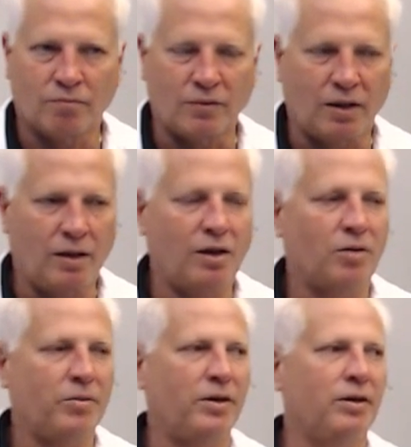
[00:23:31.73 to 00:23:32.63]
Oh
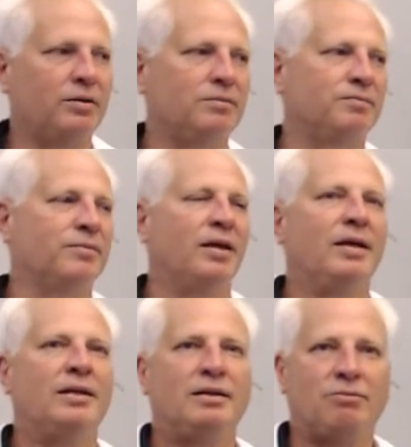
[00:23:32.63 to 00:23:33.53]
man,
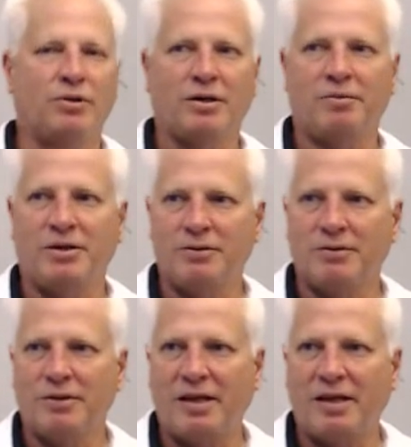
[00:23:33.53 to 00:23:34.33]
we're going to be doing